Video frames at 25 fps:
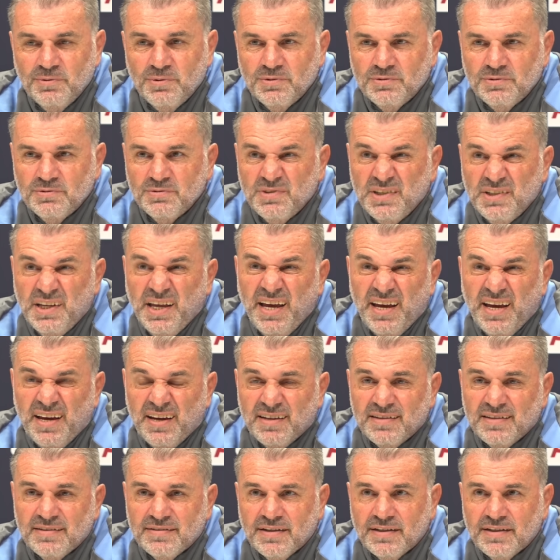Well,
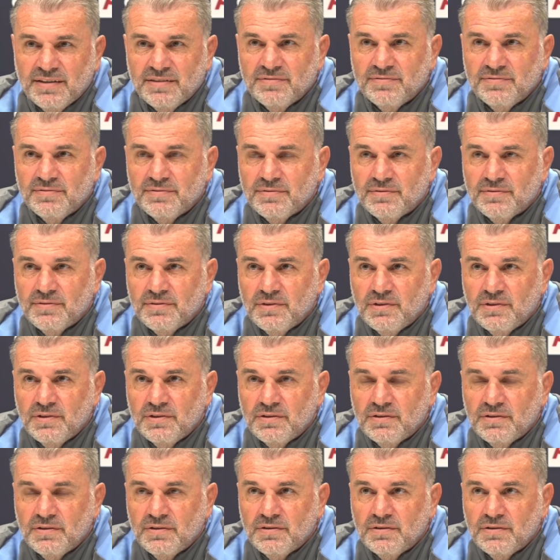yeah, and
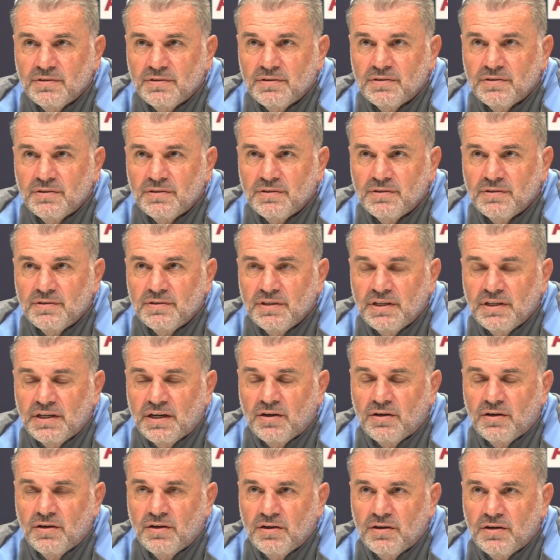you
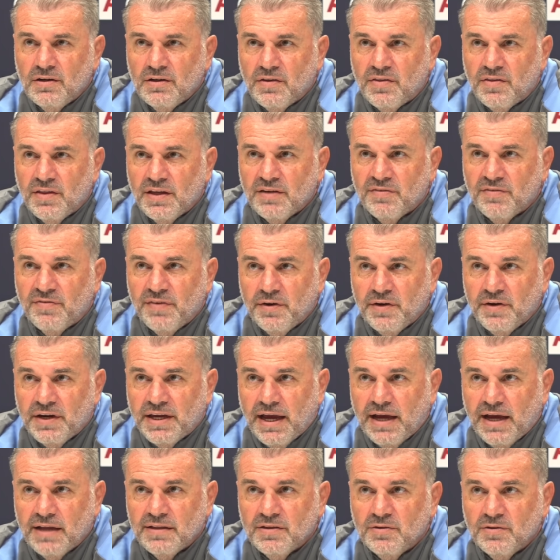know, I think if Eric
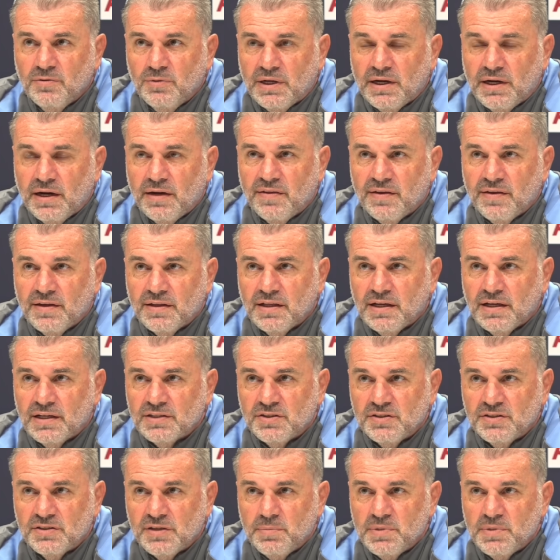hadn't have won anything
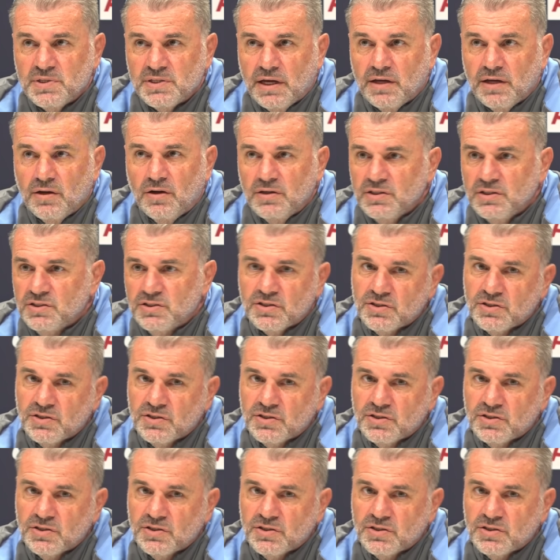last year, they'd be saying, oh, he's